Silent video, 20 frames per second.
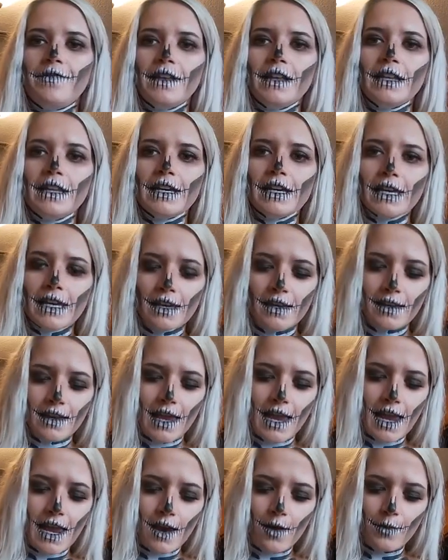filling
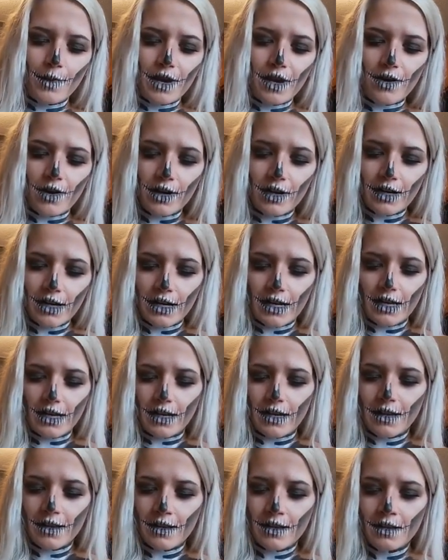and we are
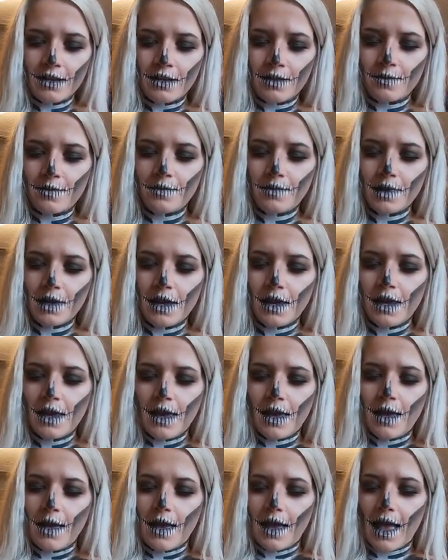gonna
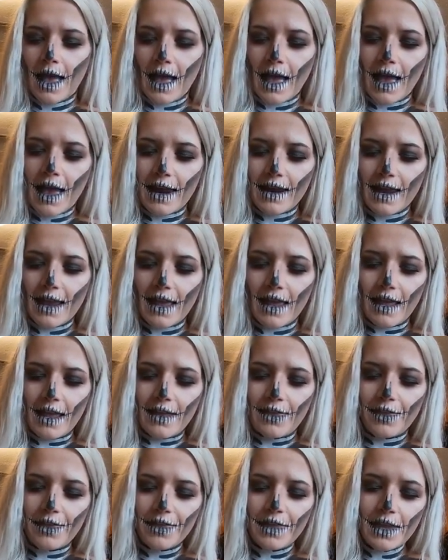add a
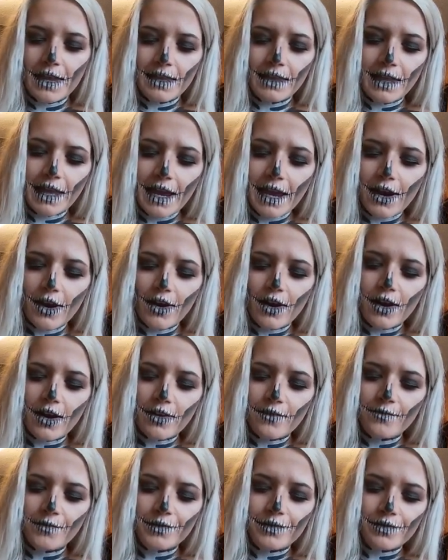thin layer
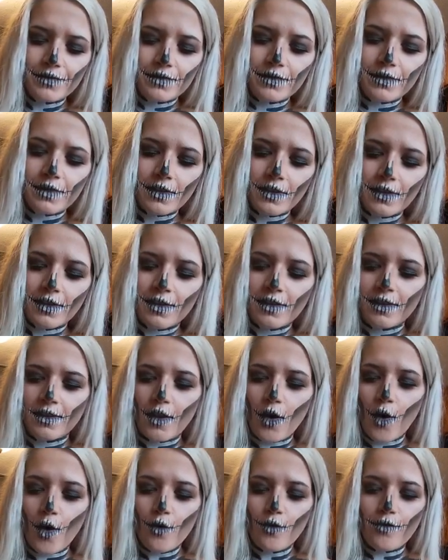
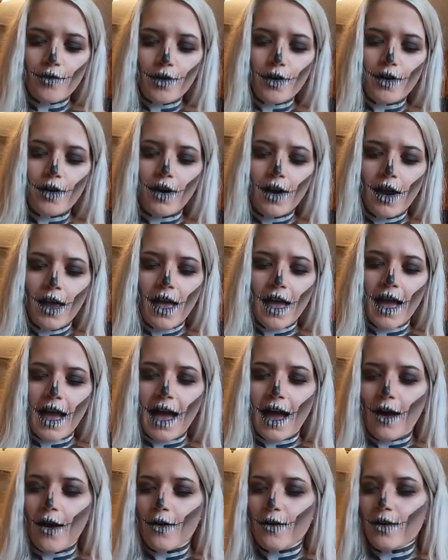over
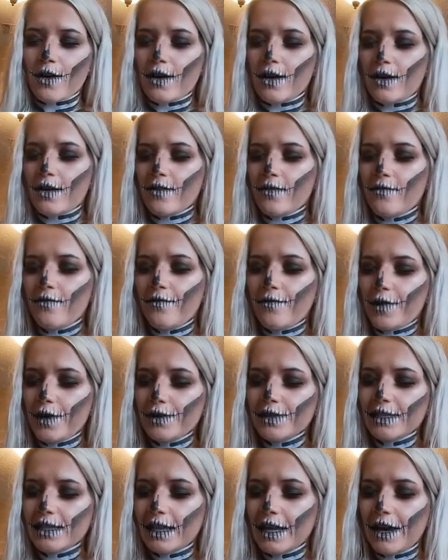our
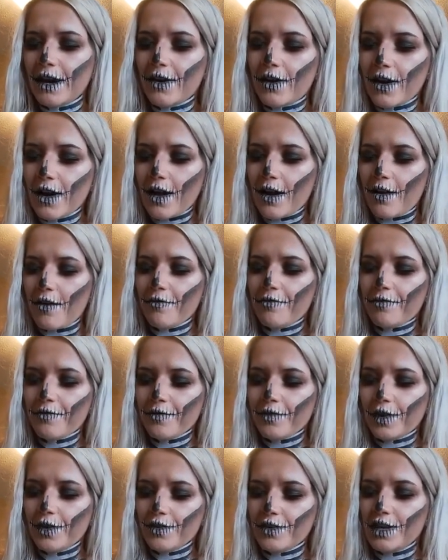first layer of
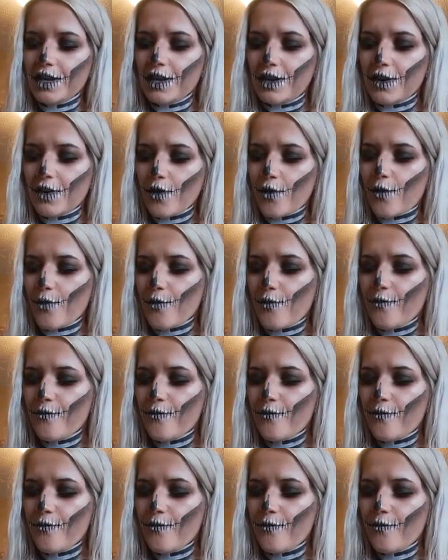cookie dough.